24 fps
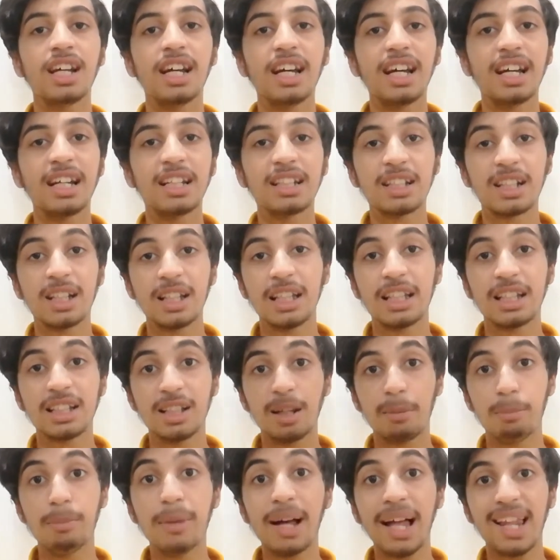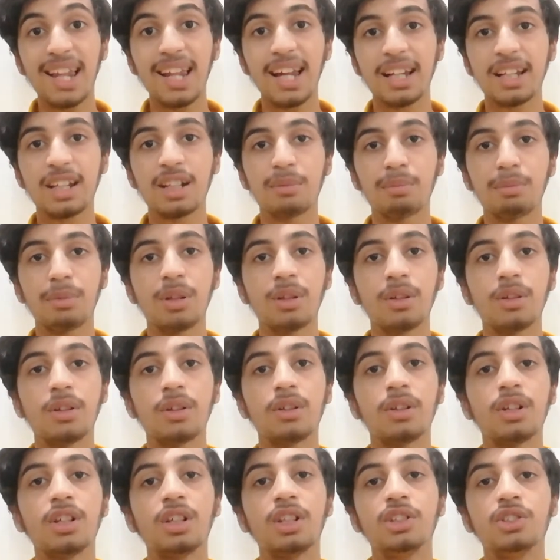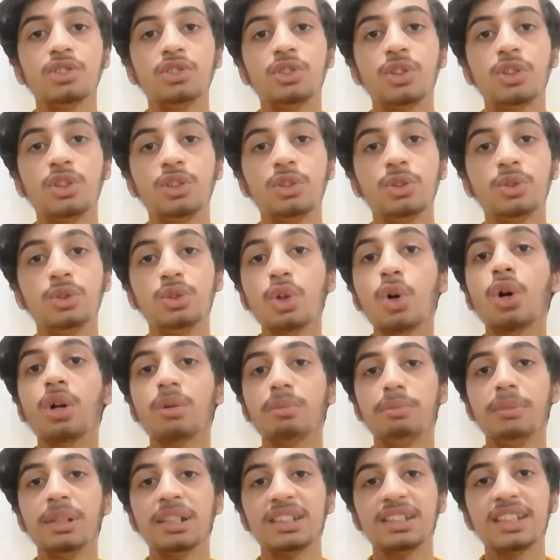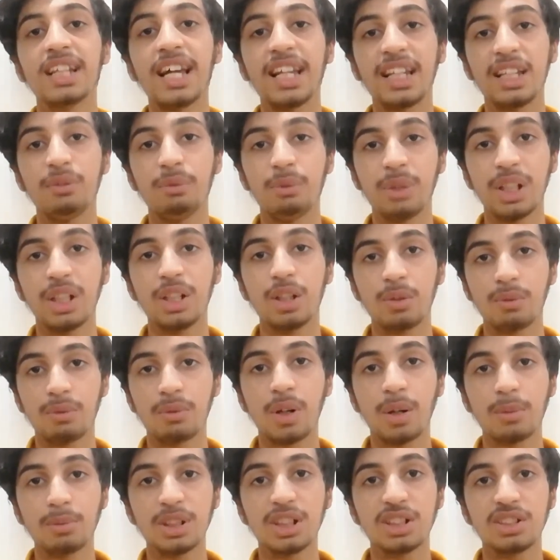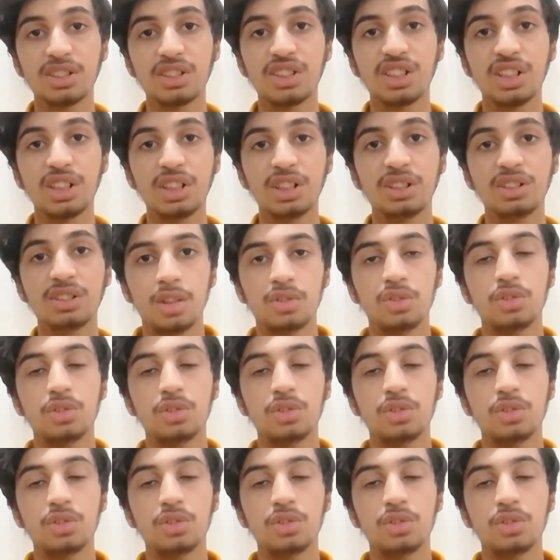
and click the bell icon below so you don't miss any video from this series.